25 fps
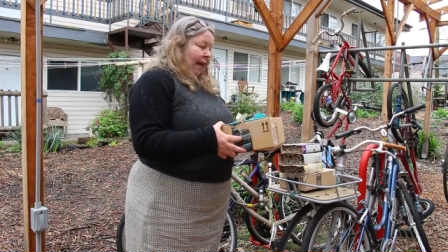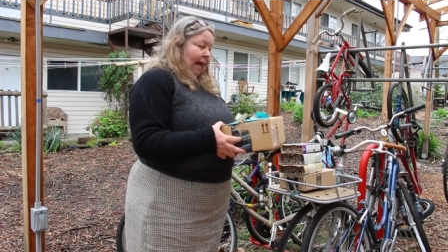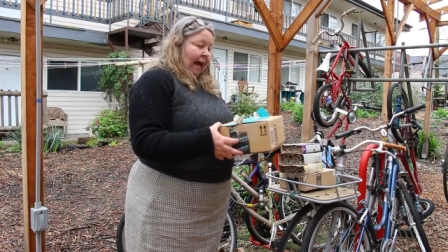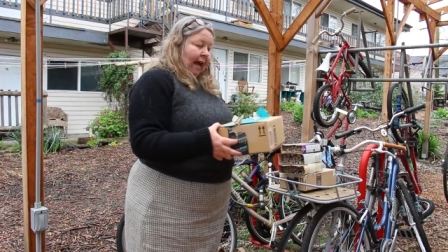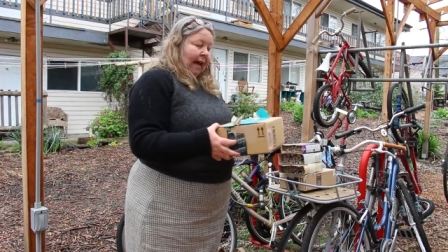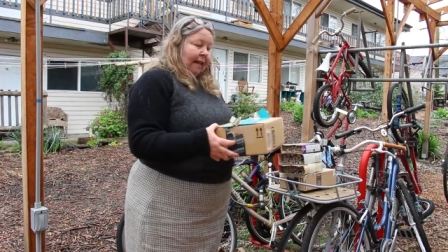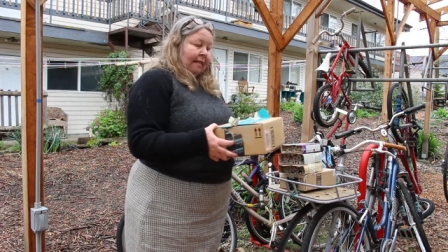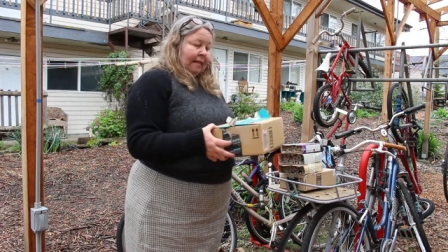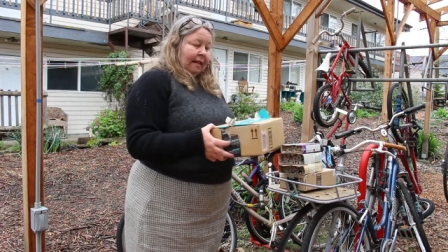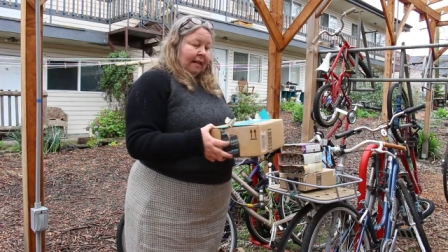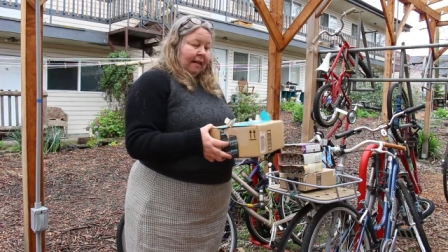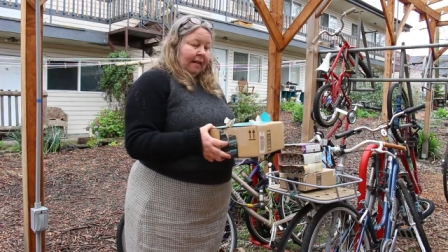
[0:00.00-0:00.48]

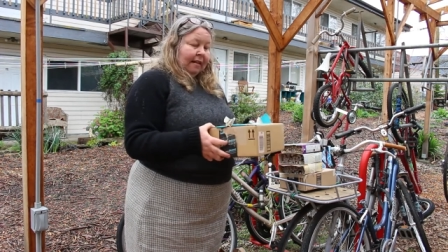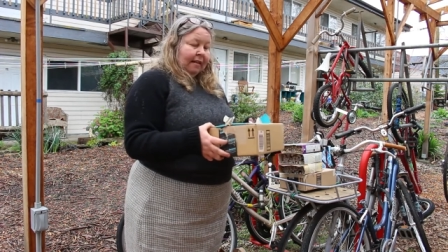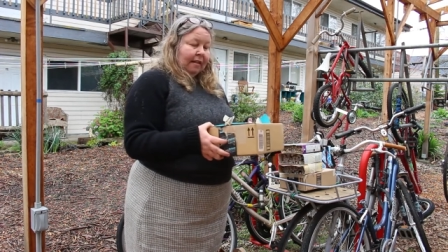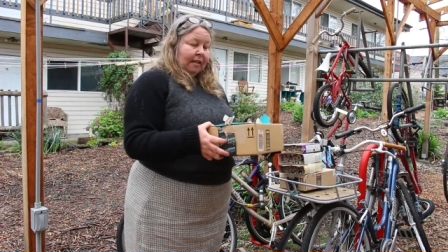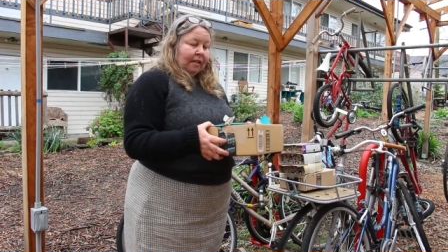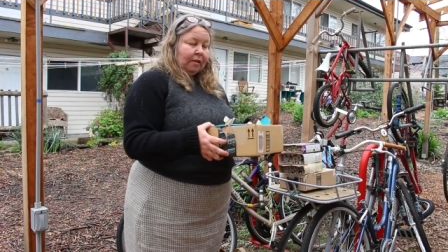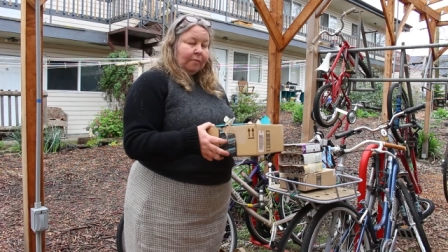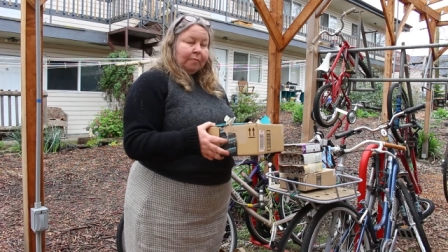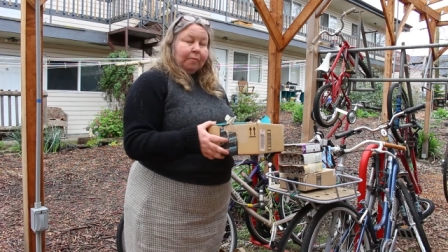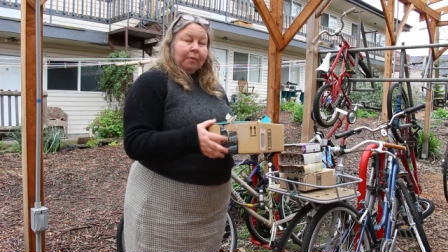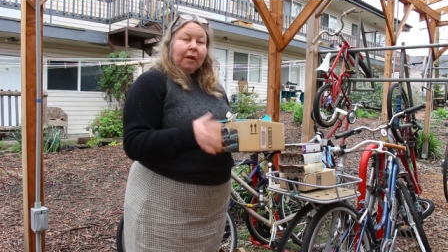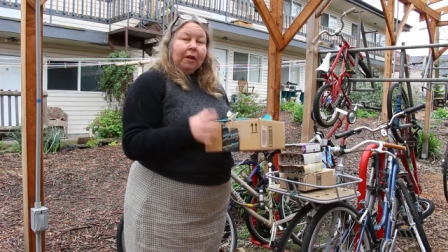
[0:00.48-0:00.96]
and then in the
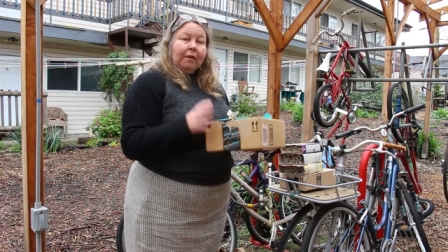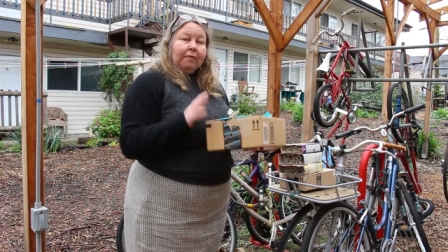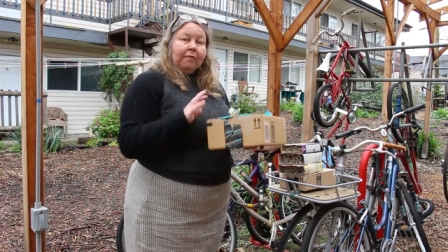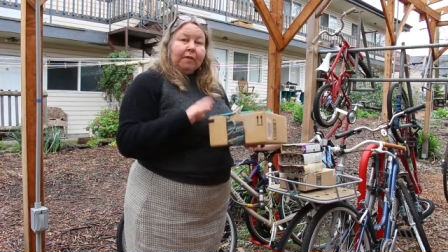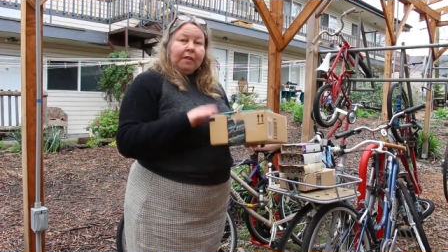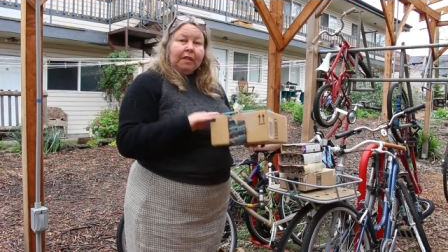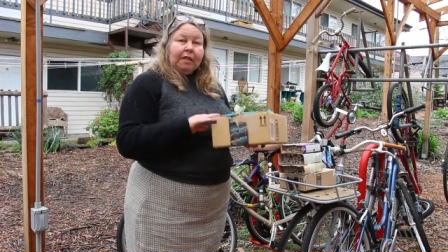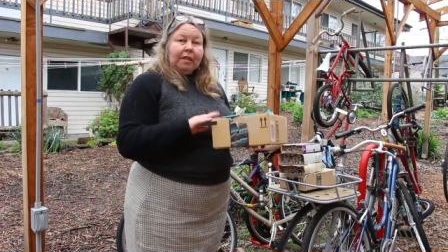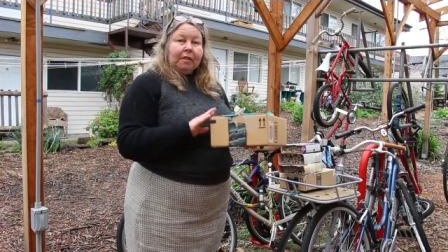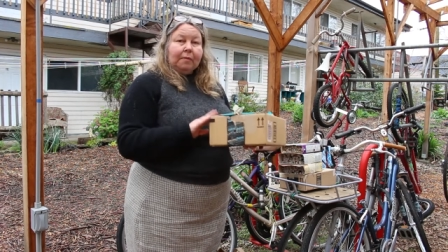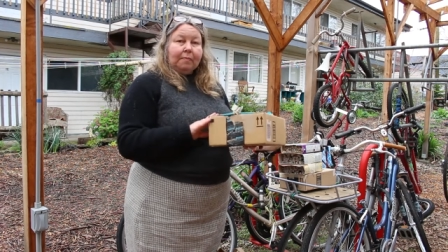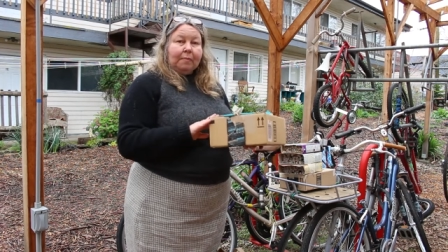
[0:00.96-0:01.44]
spring when
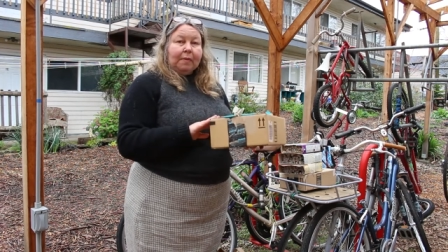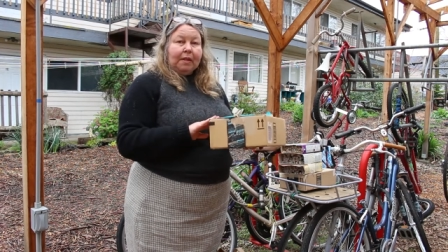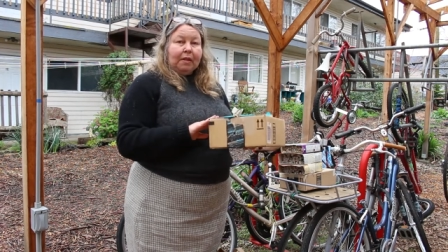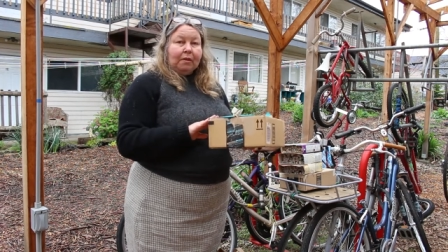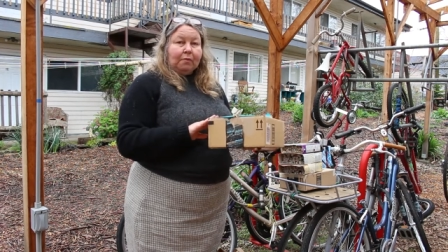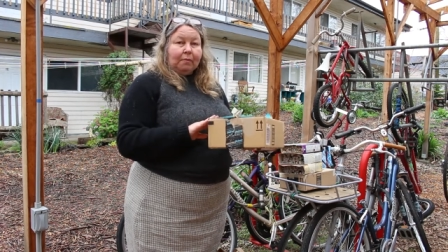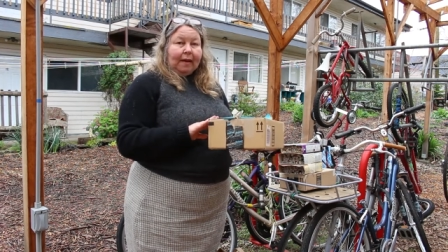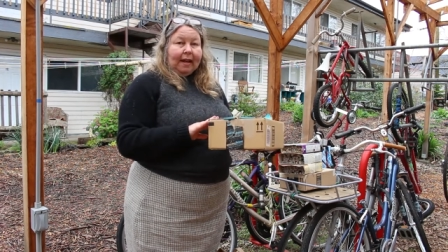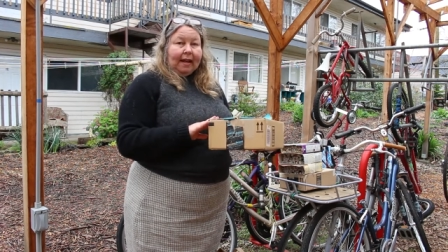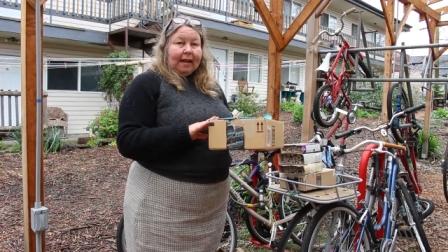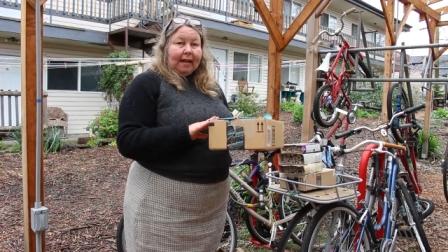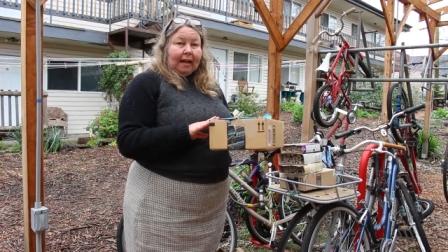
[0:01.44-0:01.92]
these
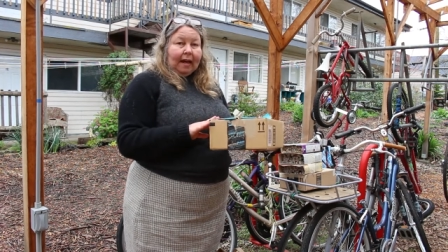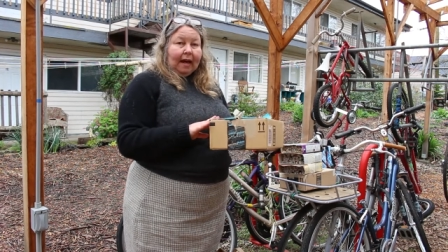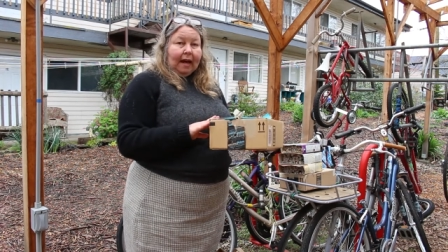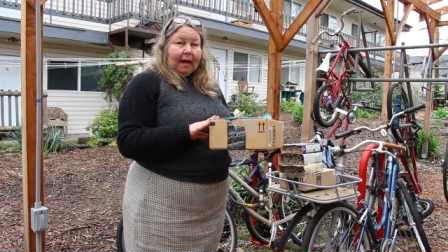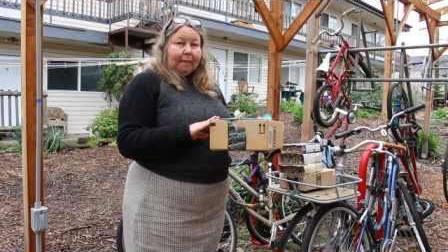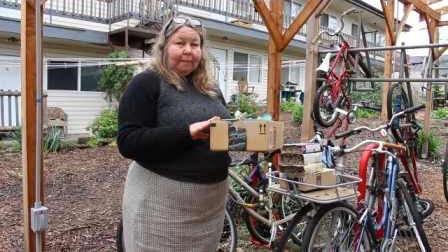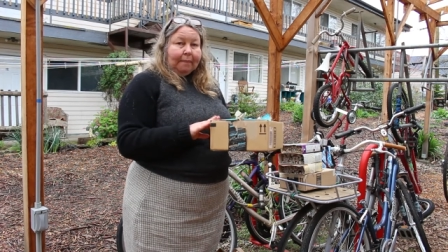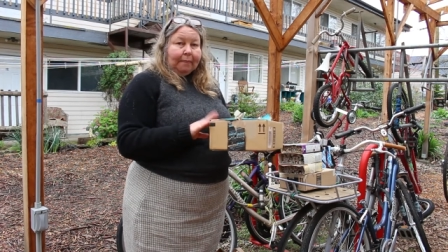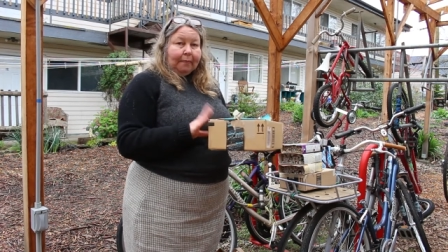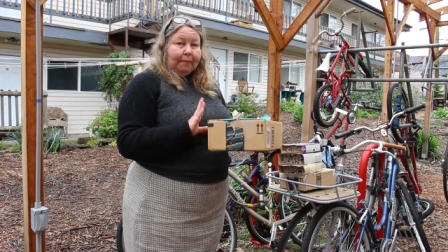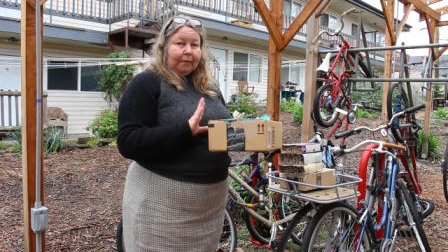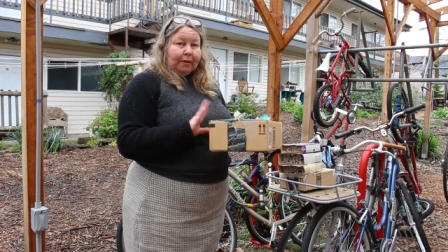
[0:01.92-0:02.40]
bees wake
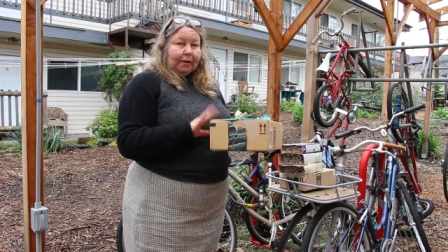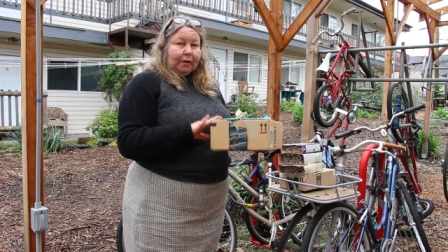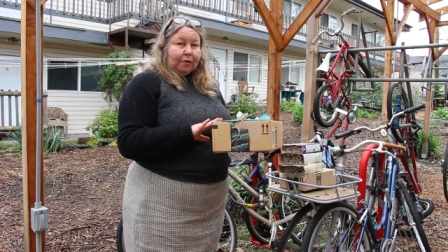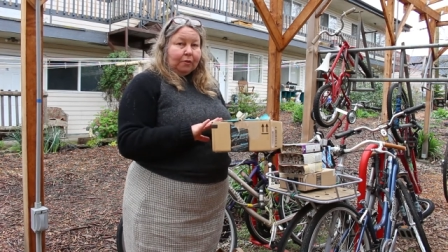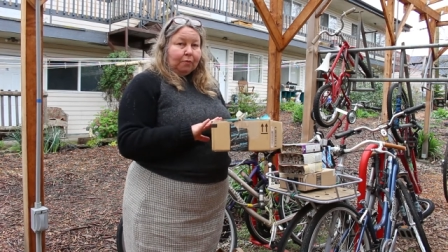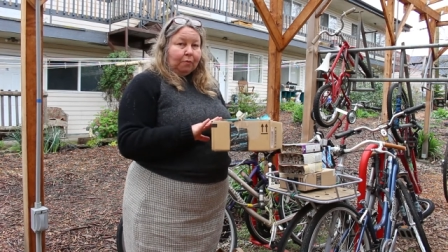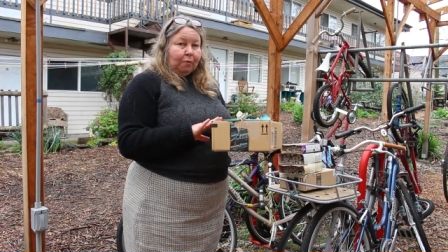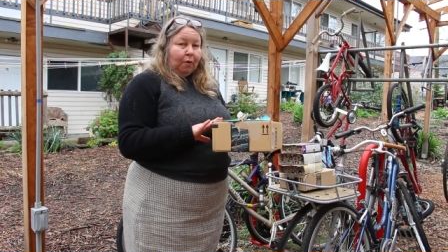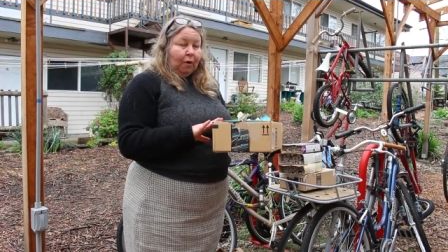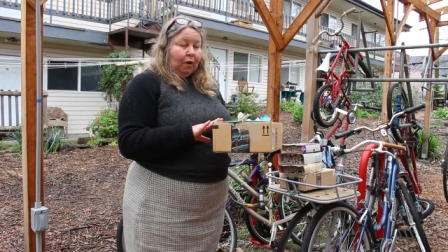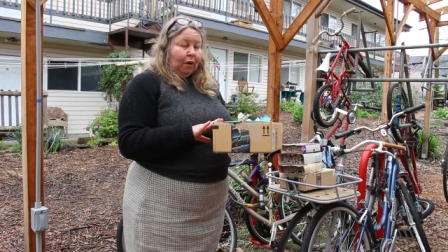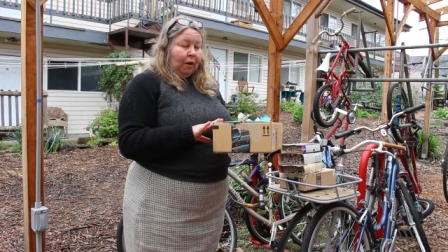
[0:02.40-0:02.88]
up, when
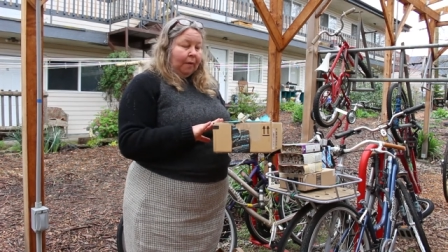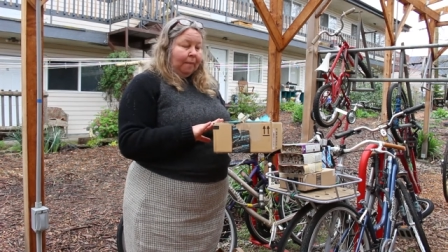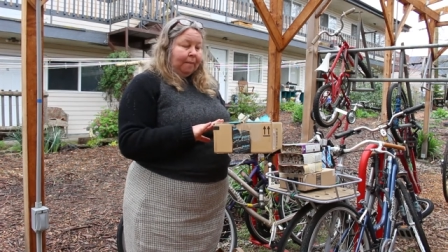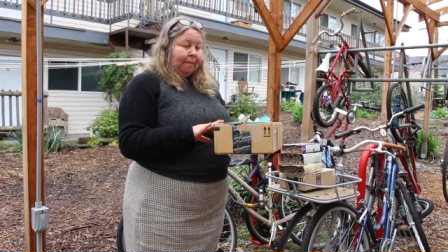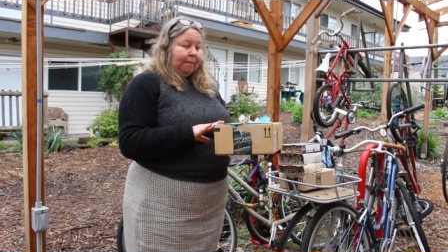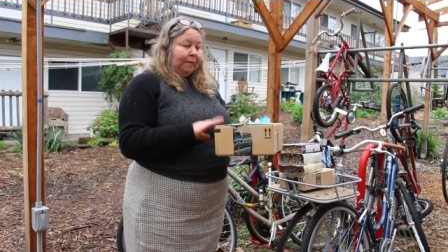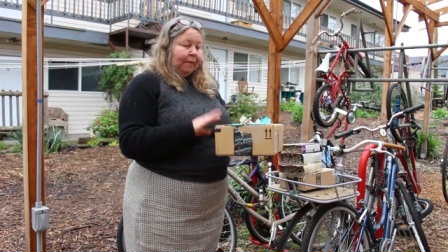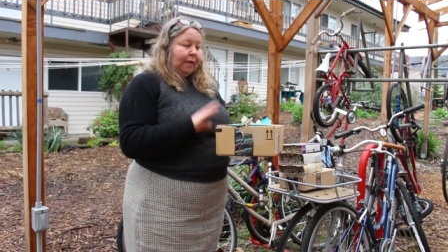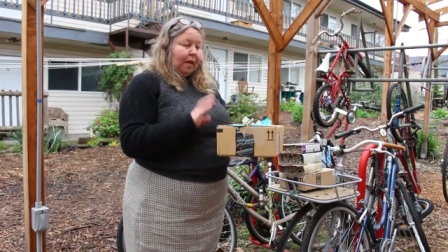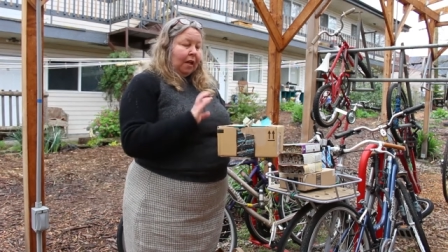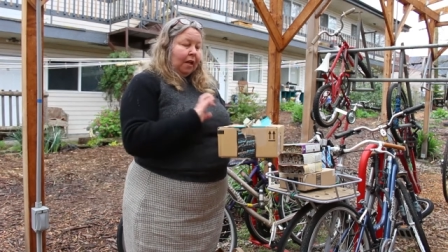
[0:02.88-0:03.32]
it's warm,